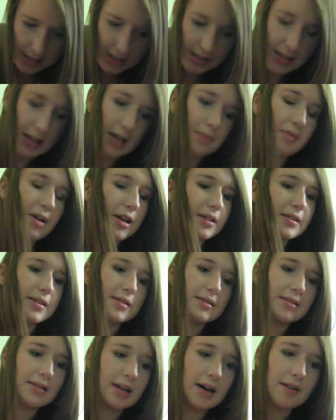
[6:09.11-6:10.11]
like pinks and
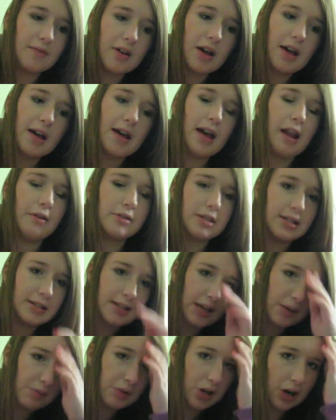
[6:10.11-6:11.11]
stuff. And I was going to
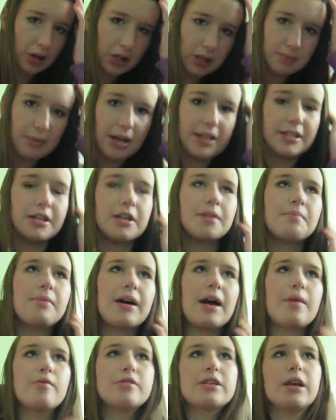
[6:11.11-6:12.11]
take for Darkly My Dear, but
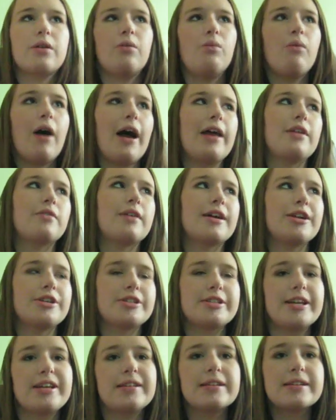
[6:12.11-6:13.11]
I was like, why don't I just
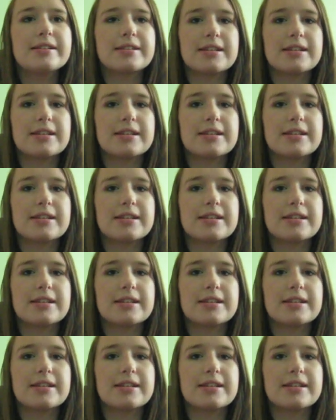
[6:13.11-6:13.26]
take this?